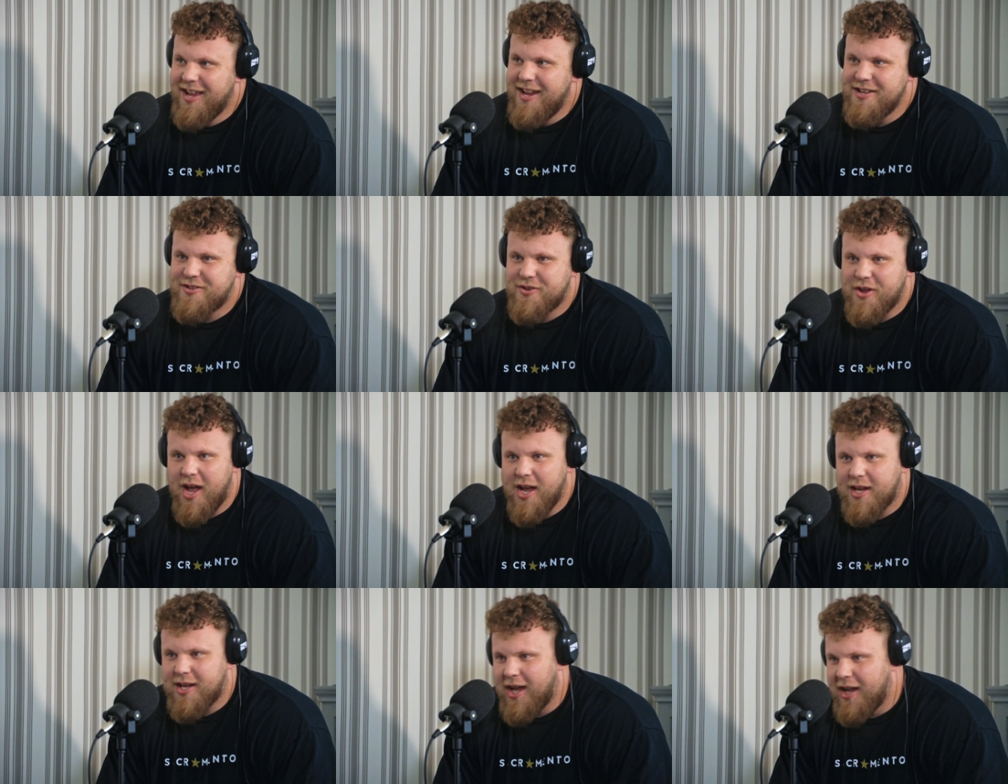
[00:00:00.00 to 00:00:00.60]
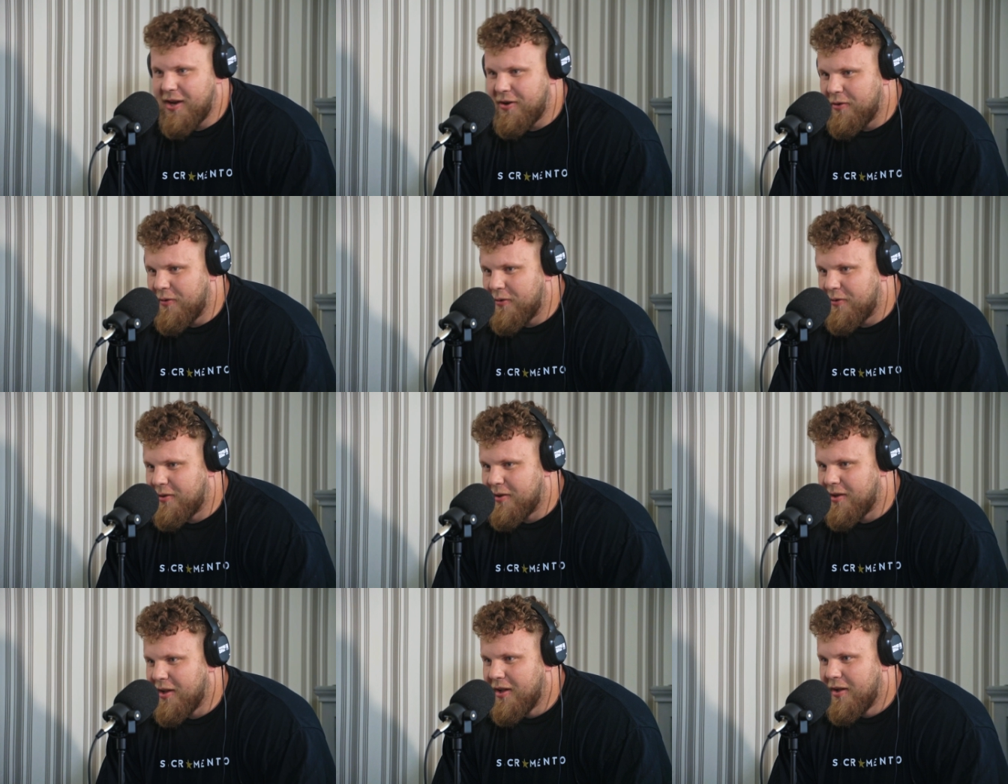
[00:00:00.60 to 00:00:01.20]
He's got a
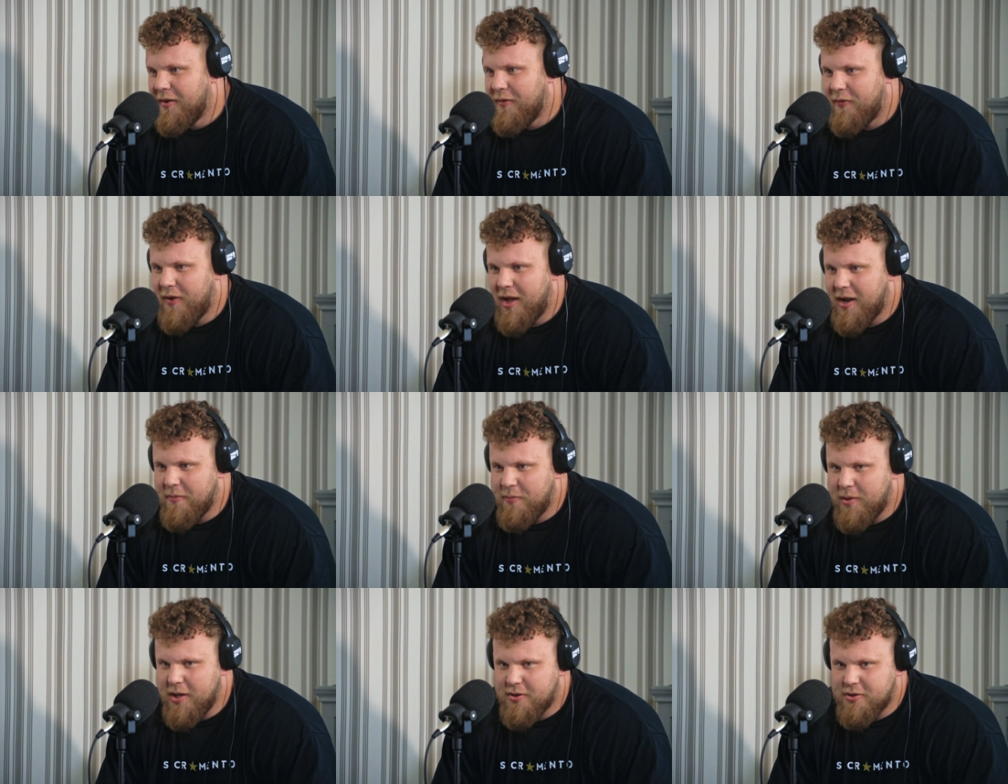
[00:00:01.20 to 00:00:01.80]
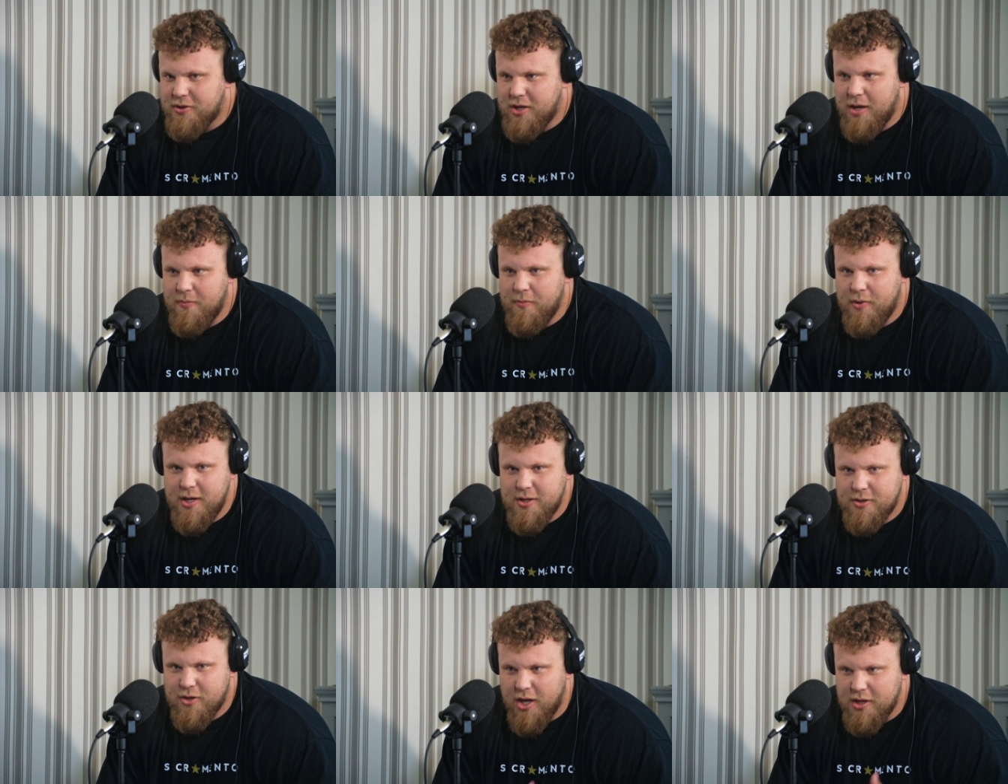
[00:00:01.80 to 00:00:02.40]
chirotherapy
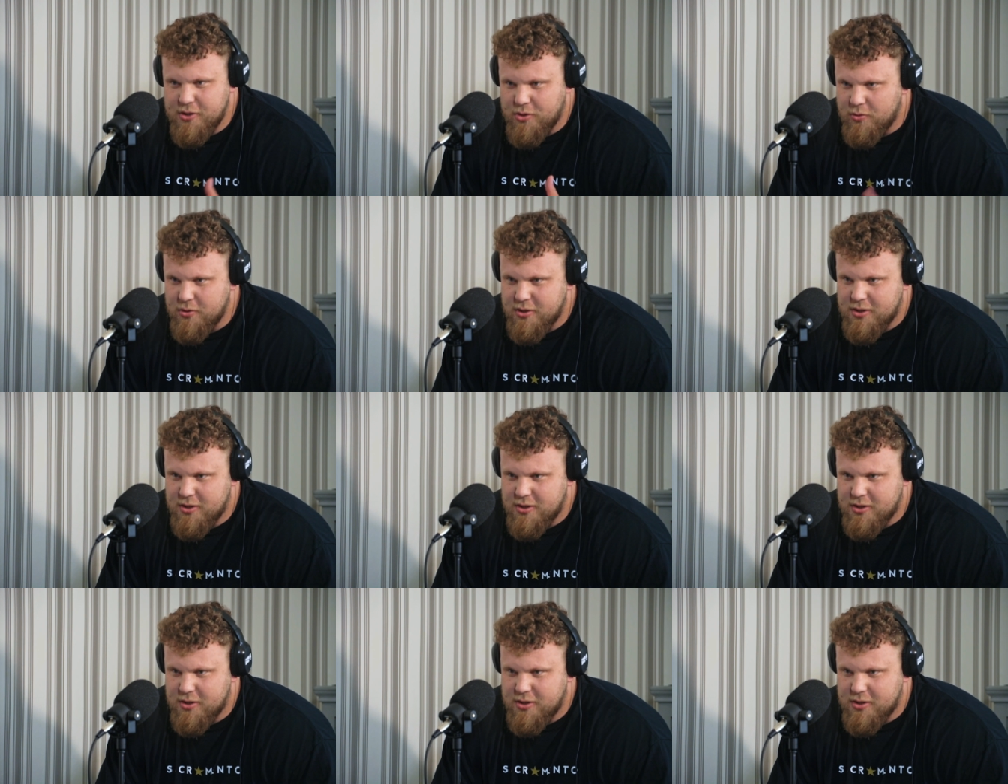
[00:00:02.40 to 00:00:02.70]
chamber. He's got his own